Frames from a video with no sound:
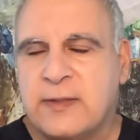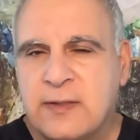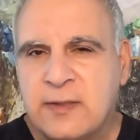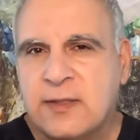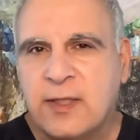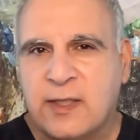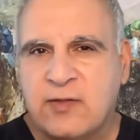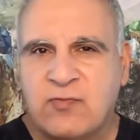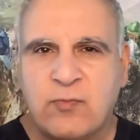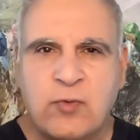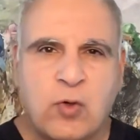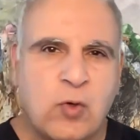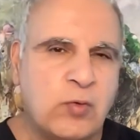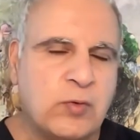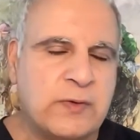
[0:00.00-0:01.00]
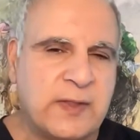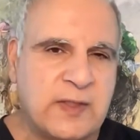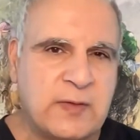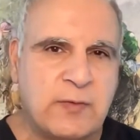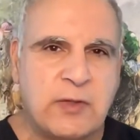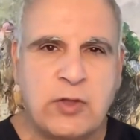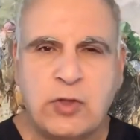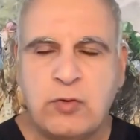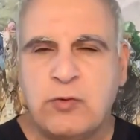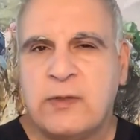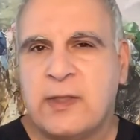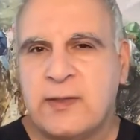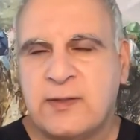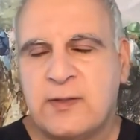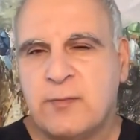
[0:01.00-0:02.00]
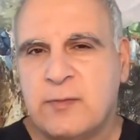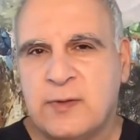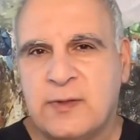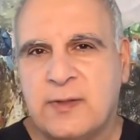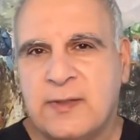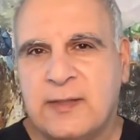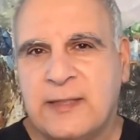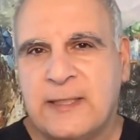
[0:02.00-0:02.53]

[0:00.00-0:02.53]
insights from the Old Testament and New Testament.